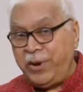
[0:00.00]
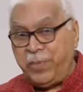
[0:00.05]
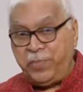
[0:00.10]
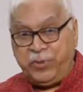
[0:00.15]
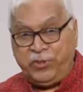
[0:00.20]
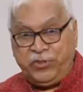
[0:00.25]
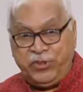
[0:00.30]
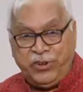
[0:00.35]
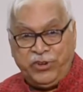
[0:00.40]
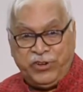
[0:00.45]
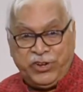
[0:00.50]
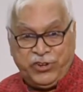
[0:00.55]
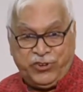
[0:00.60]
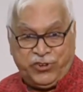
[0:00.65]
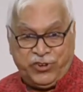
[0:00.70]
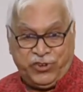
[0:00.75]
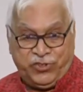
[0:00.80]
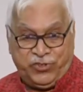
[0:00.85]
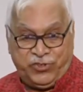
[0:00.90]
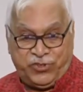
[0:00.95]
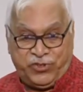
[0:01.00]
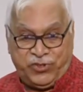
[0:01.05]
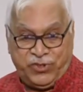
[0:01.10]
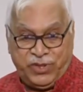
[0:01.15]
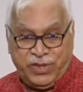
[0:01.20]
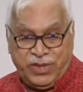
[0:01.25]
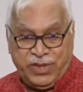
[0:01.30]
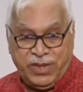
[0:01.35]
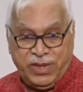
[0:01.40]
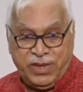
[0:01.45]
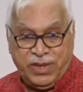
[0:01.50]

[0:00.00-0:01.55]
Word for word: representations